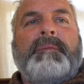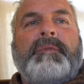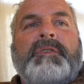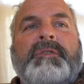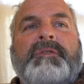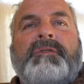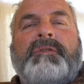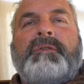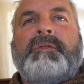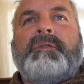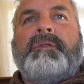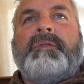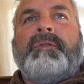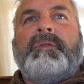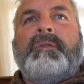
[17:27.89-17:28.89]
just
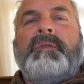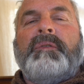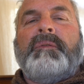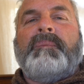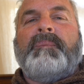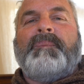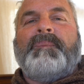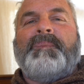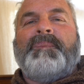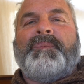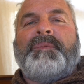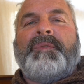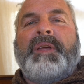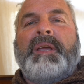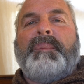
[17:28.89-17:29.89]

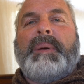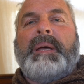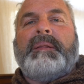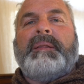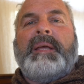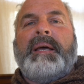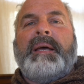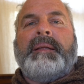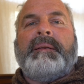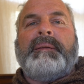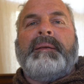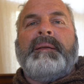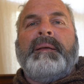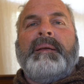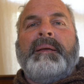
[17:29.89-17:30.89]
think about that.